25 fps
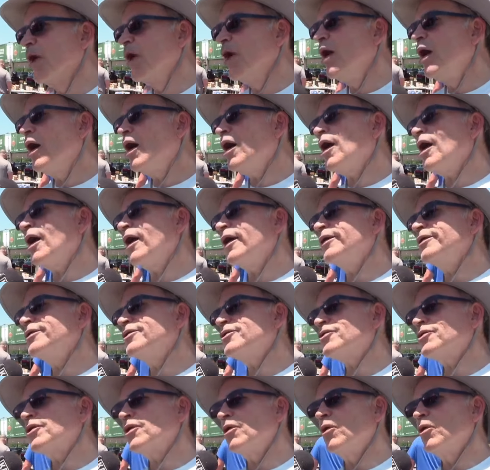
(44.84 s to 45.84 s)
All
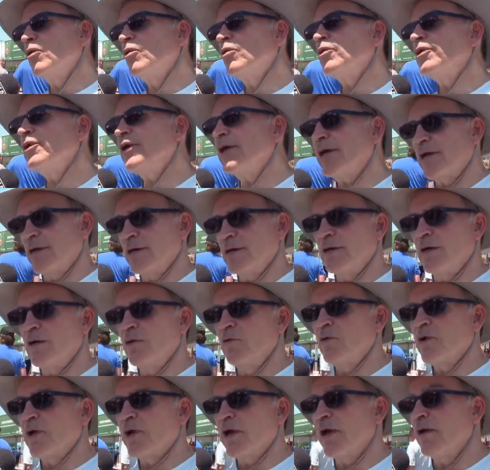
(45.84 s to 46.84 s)
right,
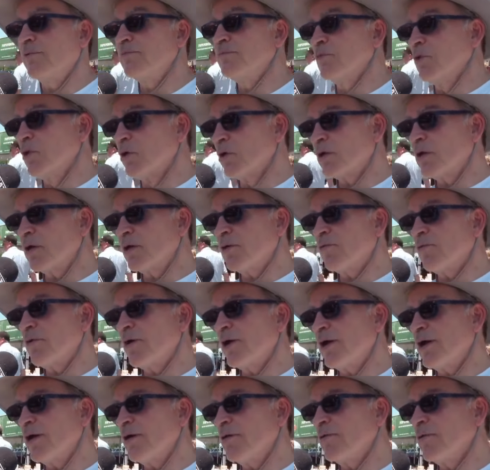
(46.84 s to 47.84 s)
I'm looking
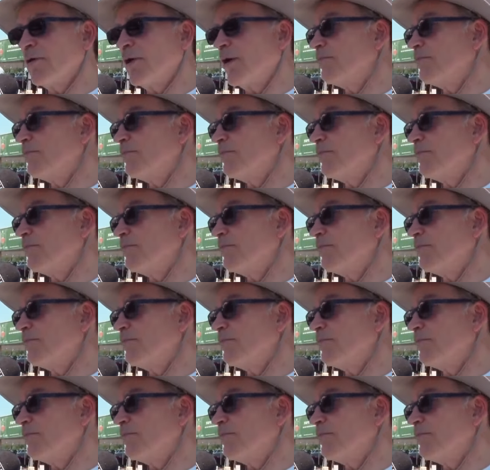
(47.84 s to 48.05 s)
around. I'm